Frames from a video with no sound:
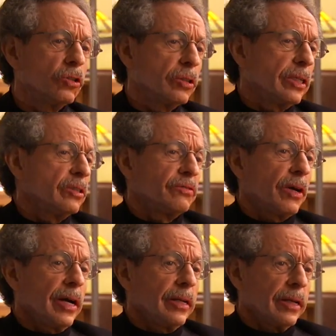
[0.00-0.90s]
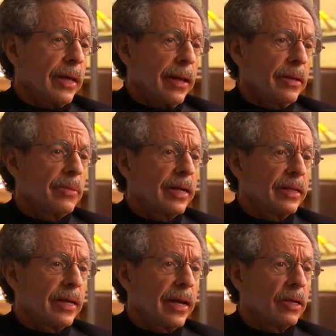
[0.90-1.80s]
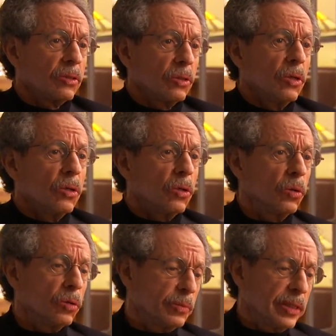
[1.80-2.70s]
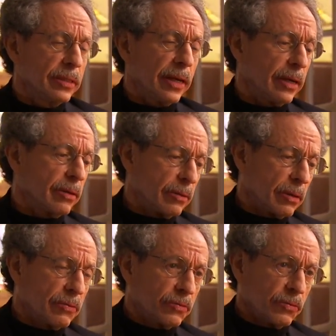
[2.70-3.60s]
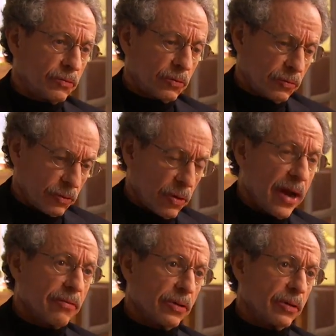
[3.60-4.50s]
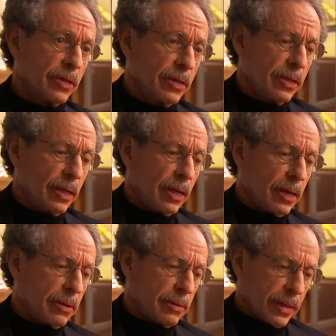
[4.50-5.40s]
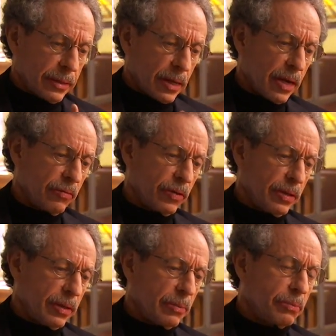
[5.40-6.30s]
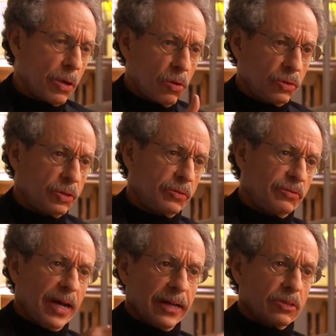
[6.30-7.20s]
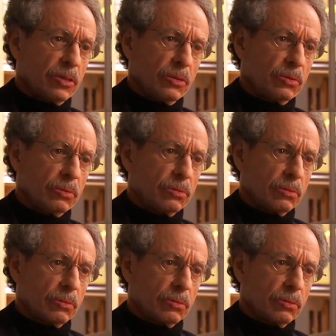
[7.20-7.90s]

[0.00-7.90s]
you're then defining anybody in hell who will be there forever. It kind of in a post facto